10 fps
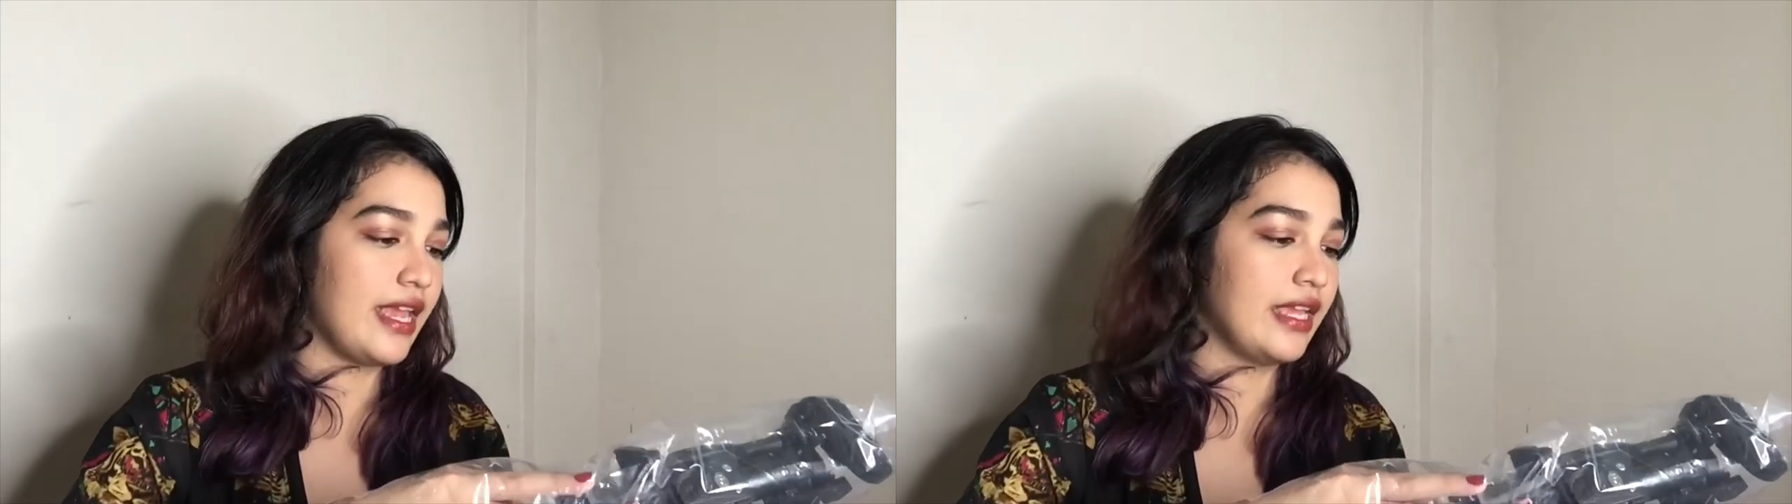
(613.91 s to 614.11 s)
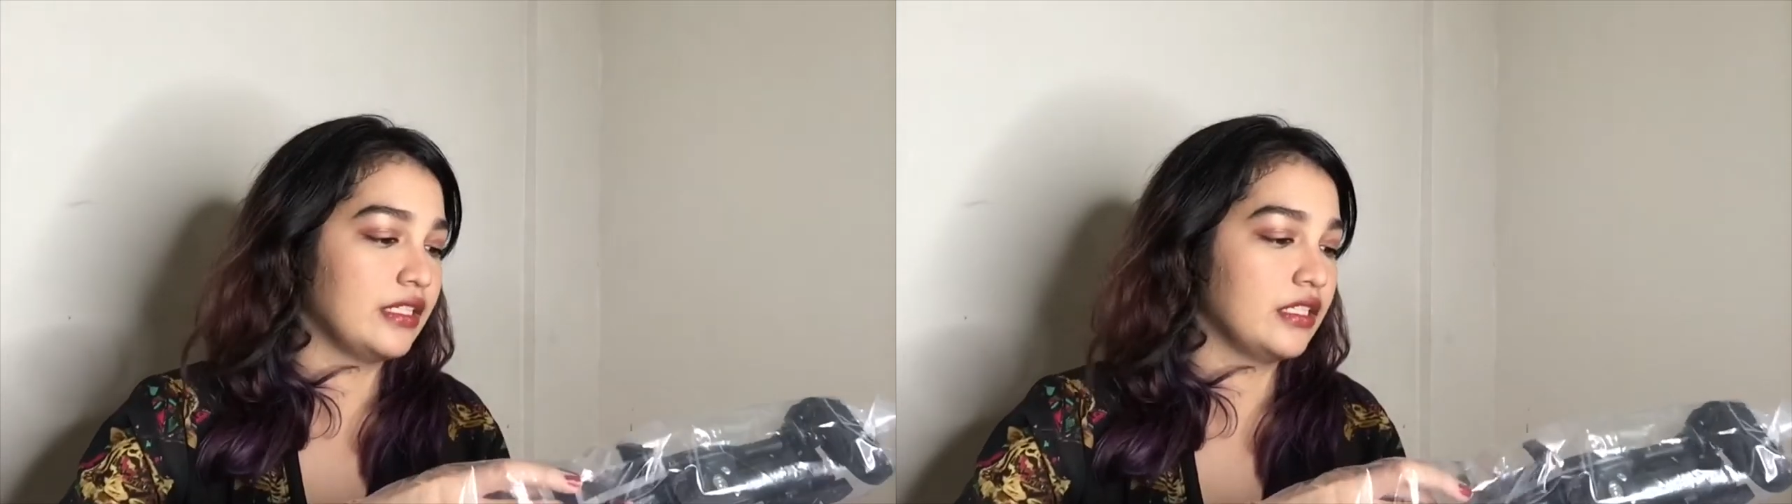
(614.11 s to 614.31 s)

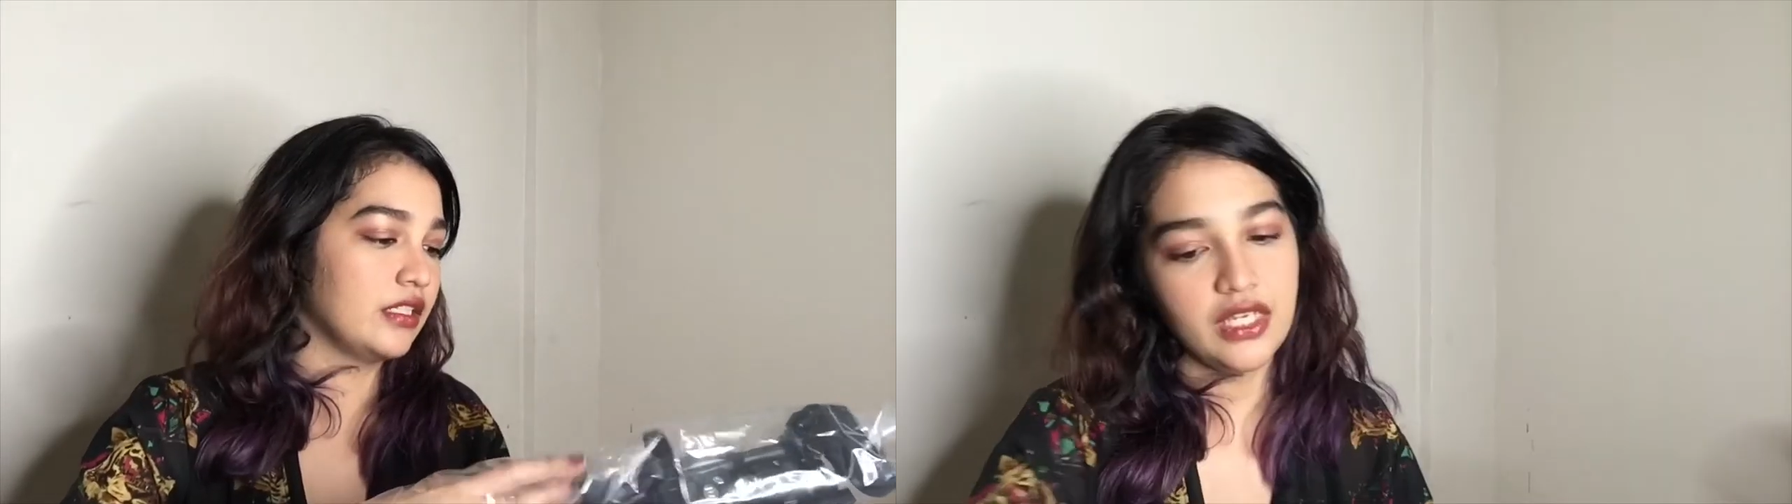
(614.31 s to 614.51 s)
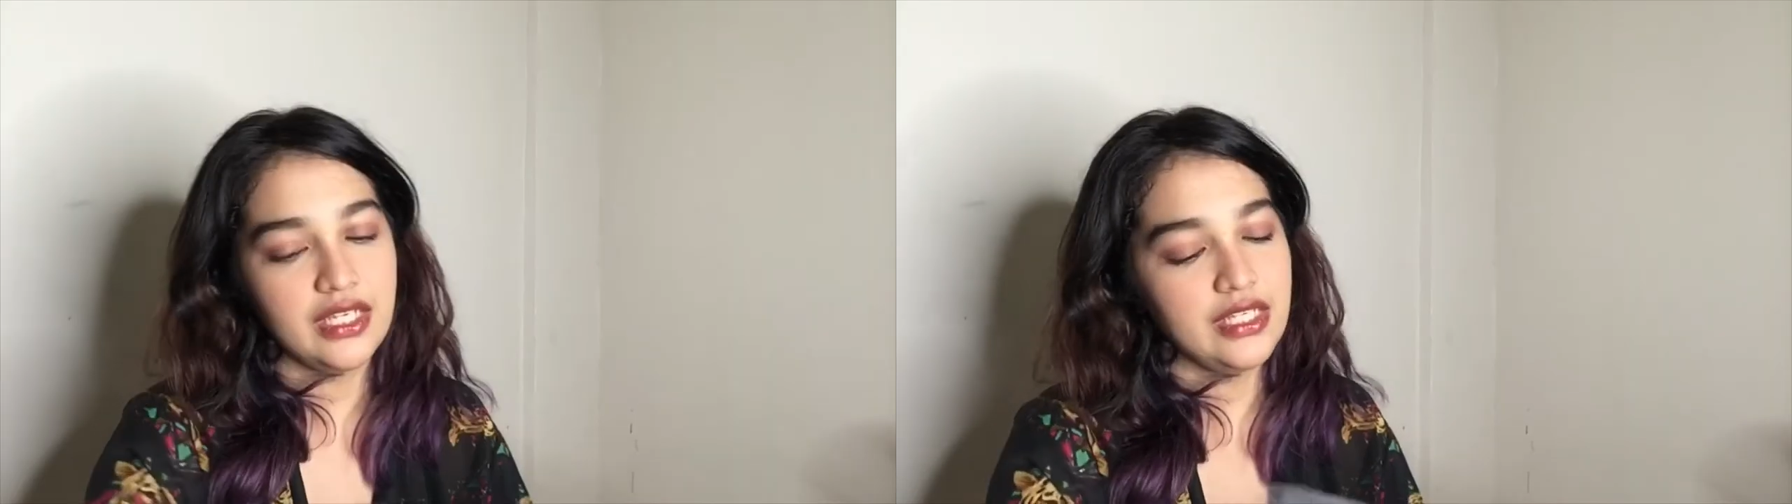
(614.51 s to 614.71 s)
and
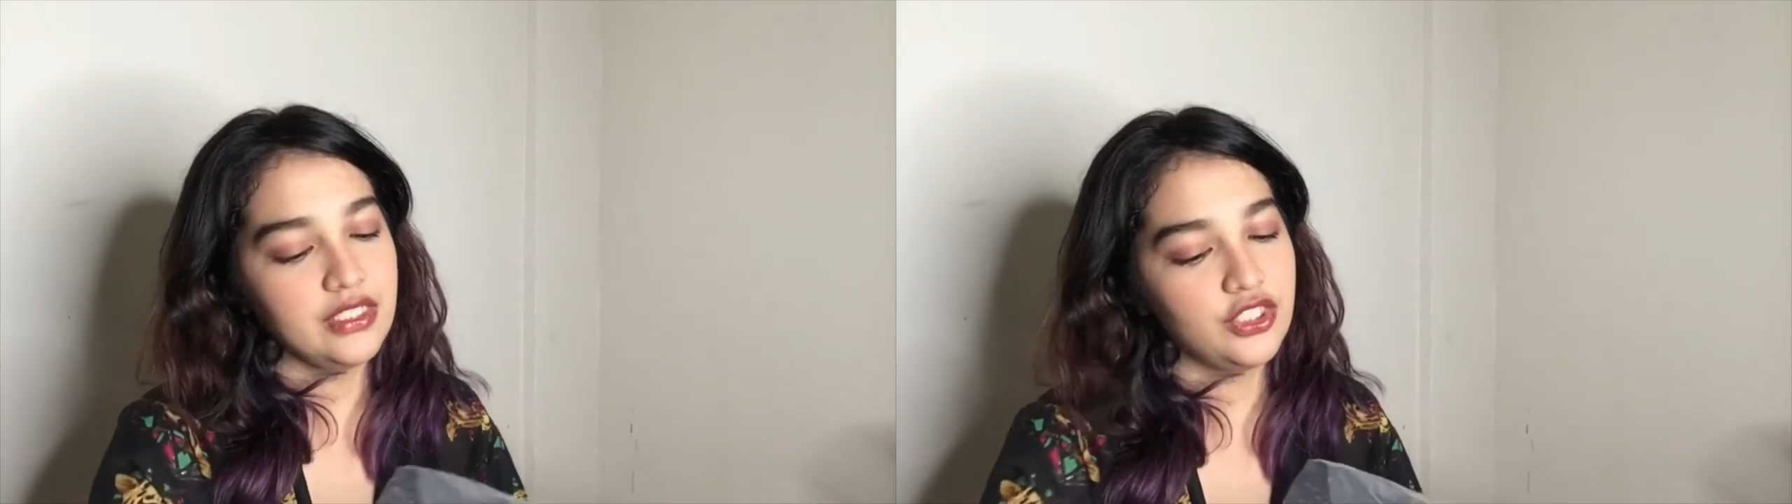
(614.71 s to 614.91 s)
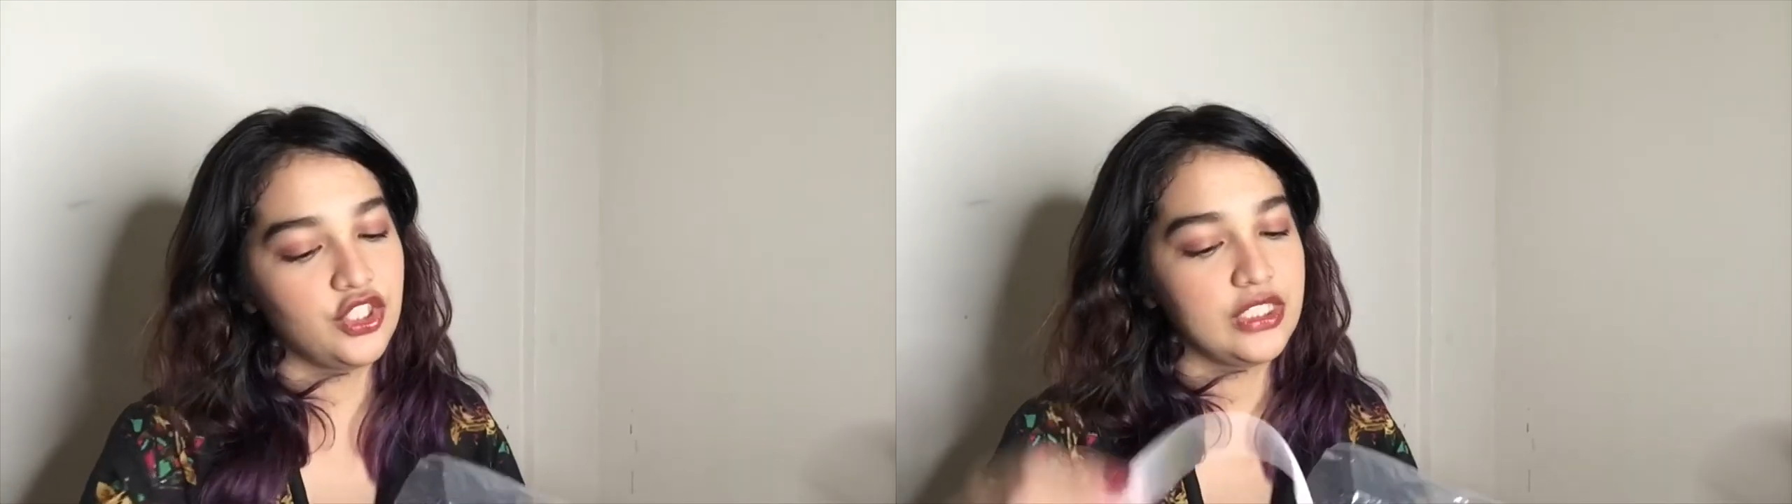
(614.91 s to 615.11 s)

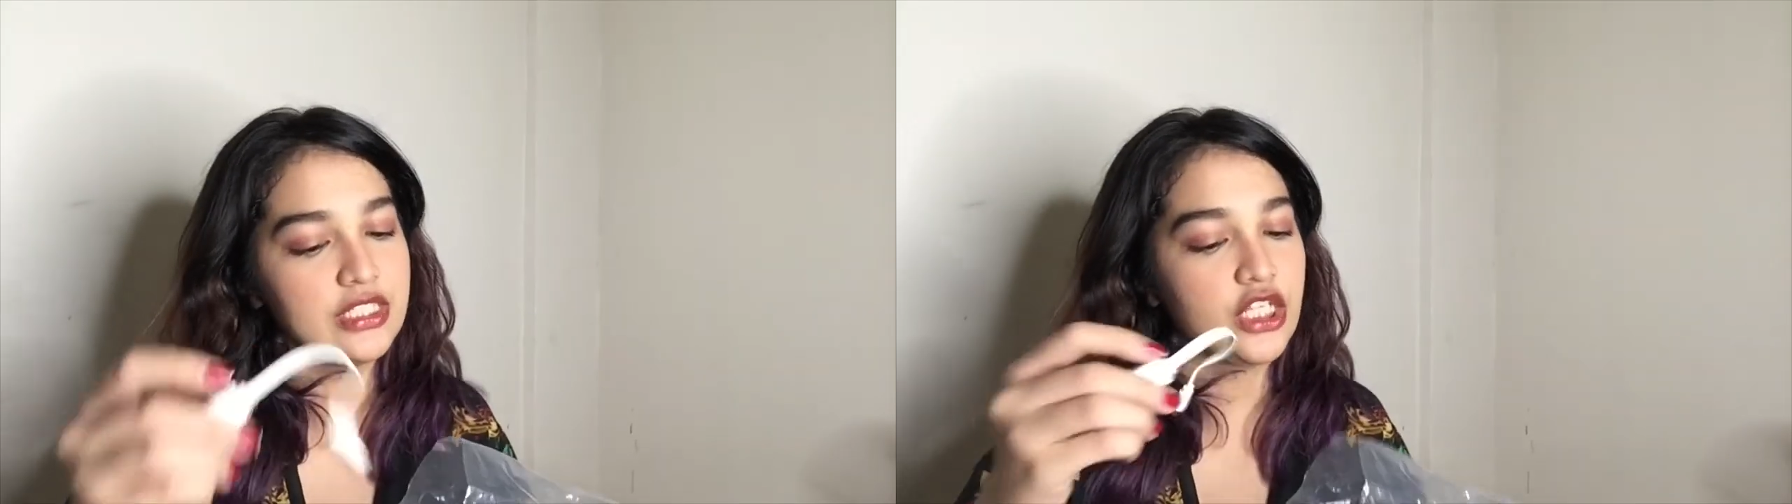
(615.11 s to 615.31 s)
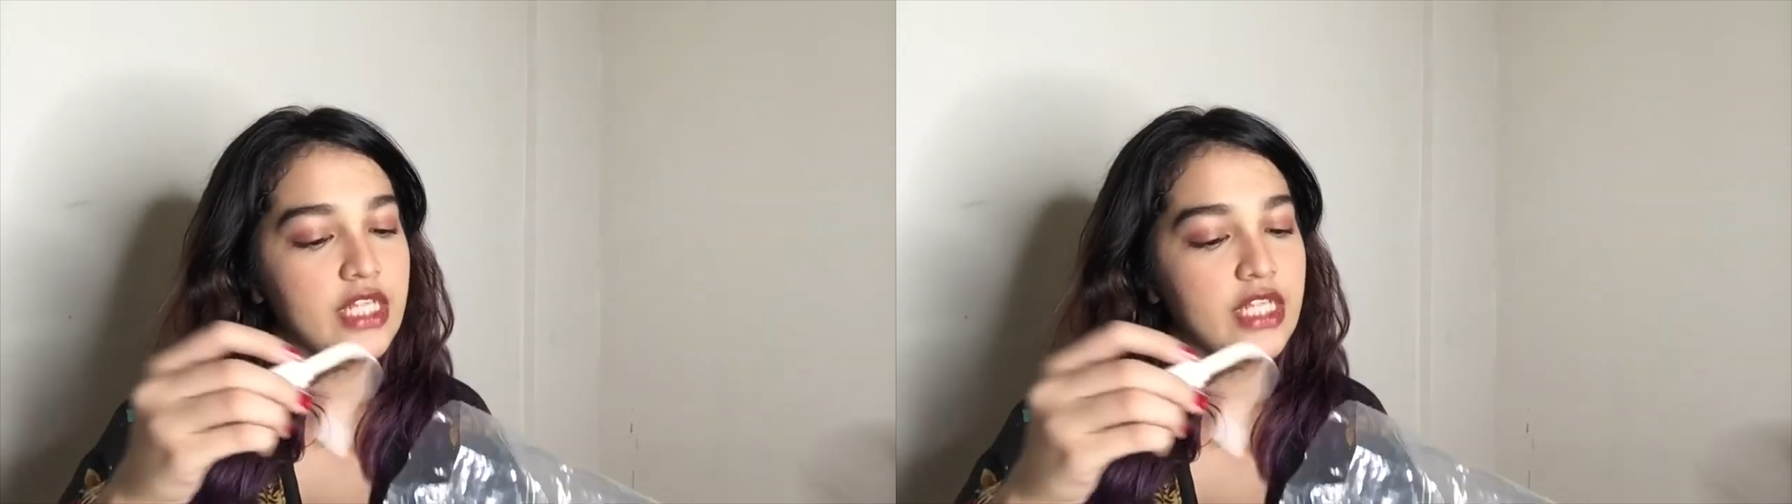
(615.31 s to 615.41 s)
it's just